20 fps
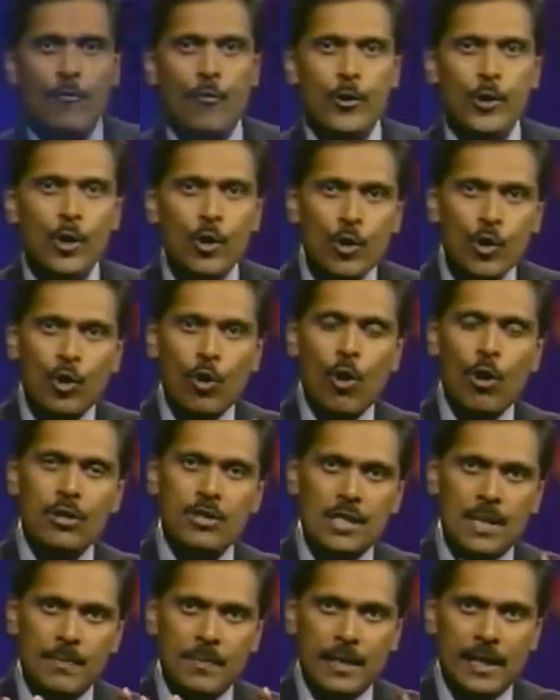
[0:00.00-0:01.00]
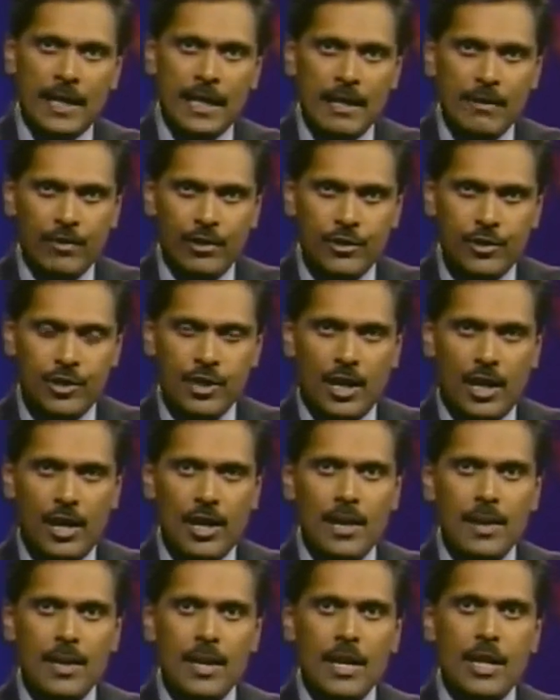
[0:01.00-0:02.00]
For you to call something evil,
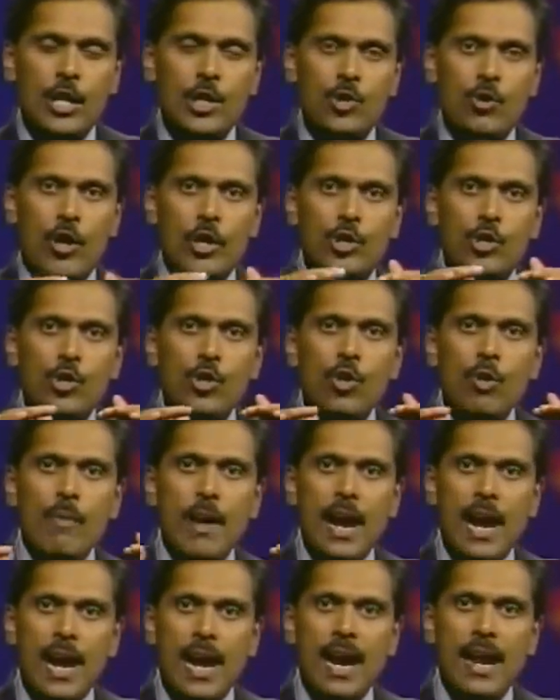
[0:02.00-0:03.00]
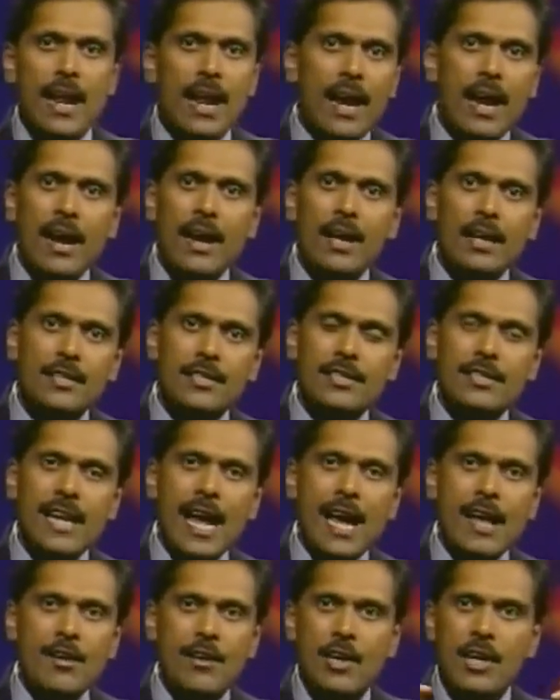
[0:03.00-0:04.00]
sir, is to assume a
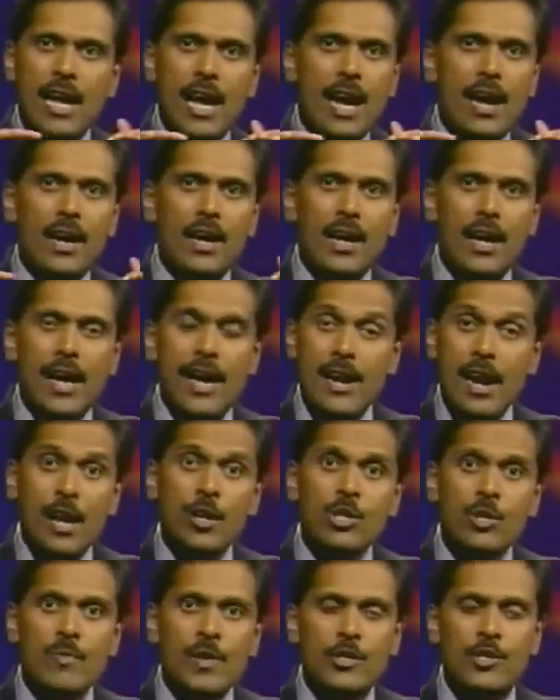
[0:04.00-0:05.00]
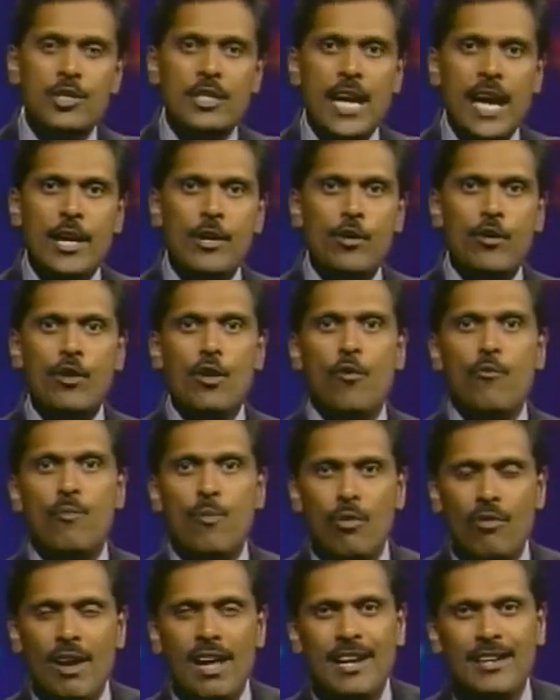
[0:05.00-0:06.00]
standard, an ultimate standard
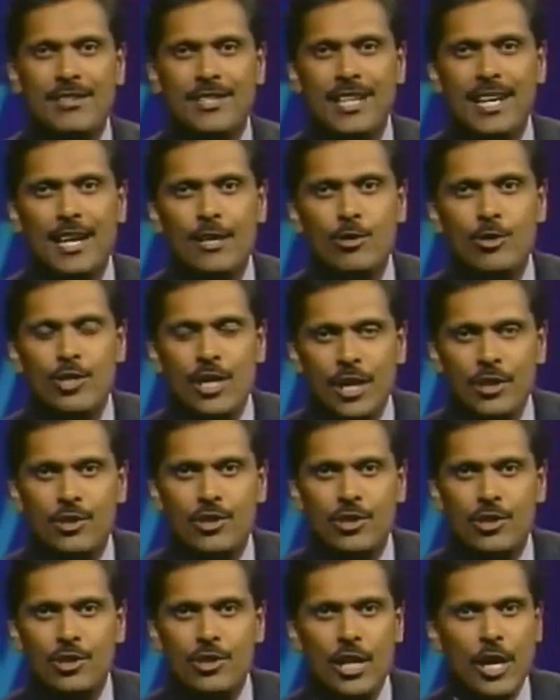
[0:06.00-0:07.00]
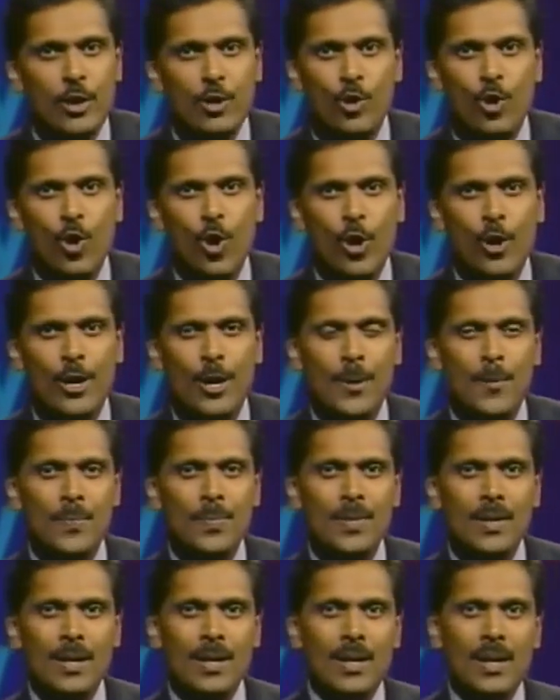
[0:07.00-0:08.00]
of morality and justice and good.
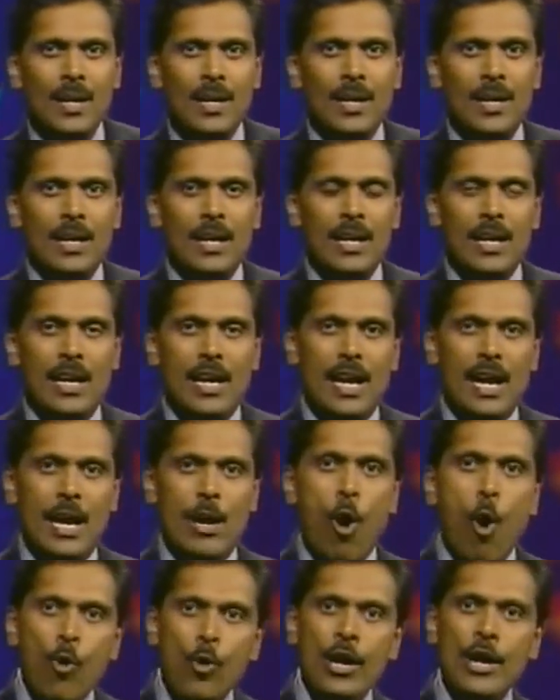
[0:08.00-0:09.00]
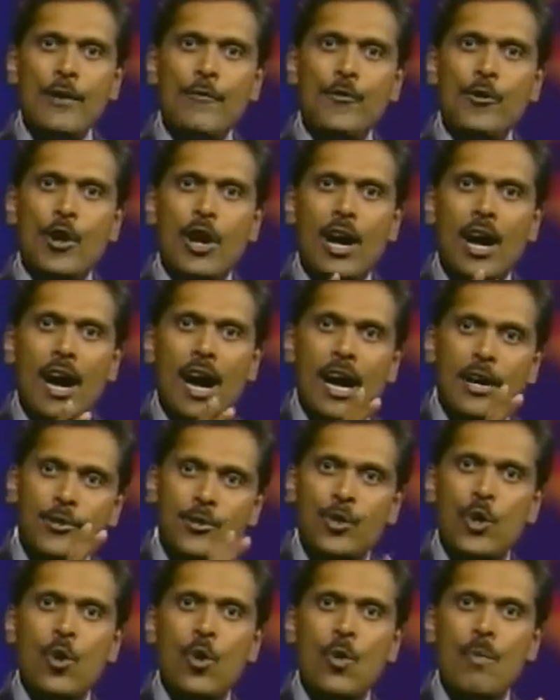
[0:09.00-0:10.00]
And only if you
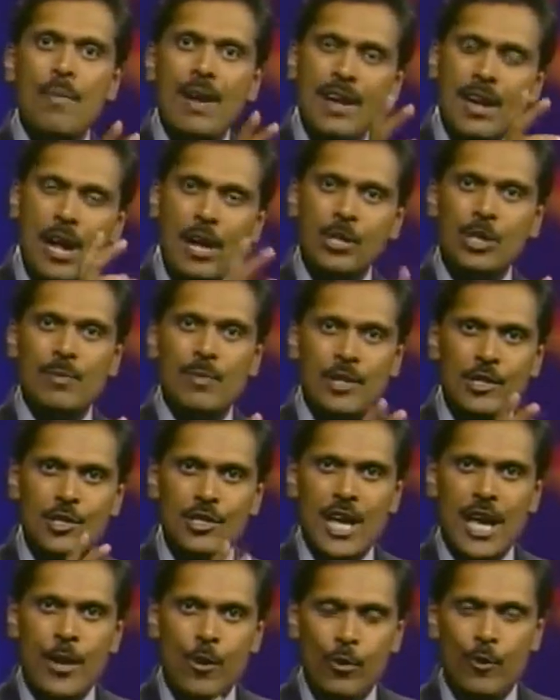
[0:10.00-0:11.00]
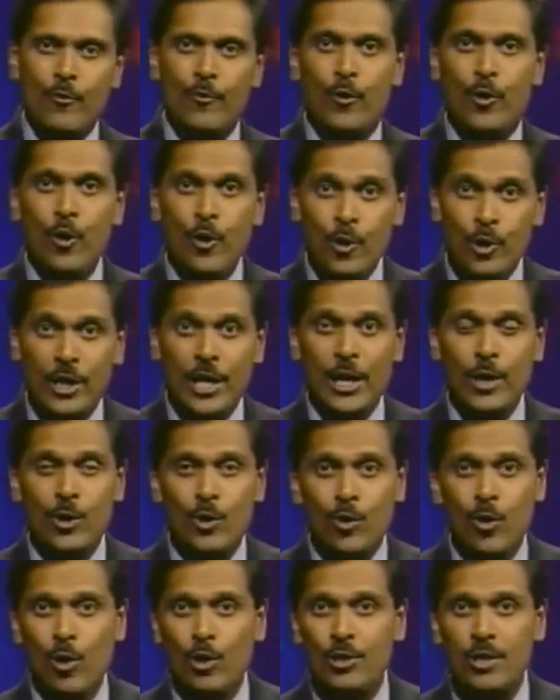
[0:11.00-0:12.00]
assume an ultimate standard of good can
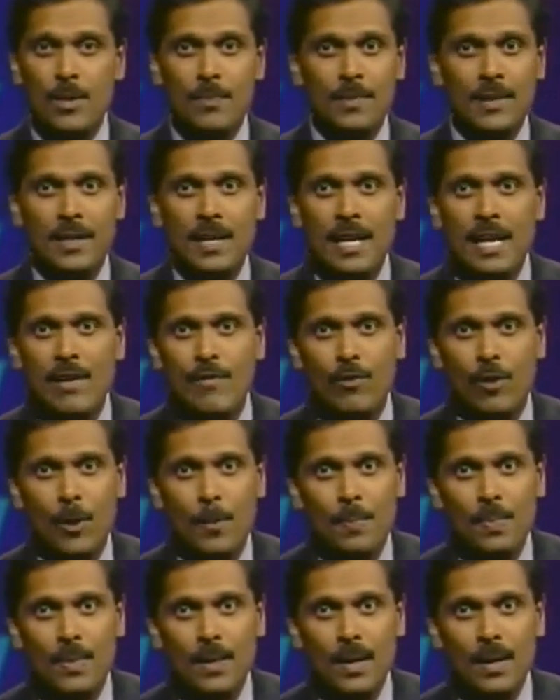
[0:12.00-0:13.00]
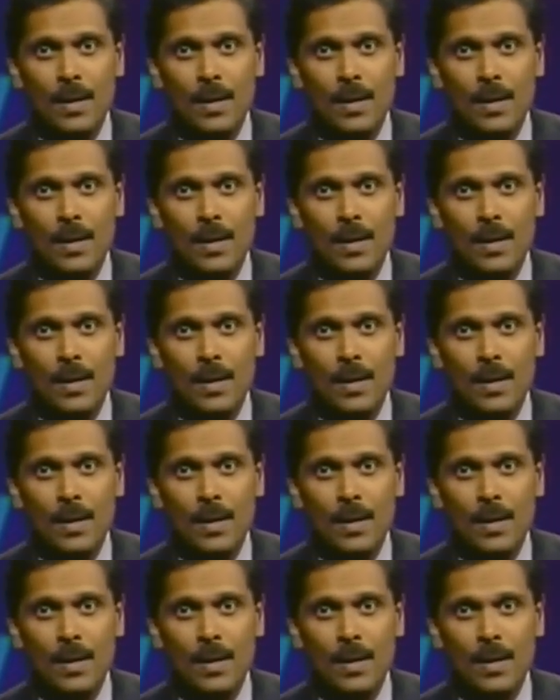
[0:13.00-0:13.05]
you call something evil.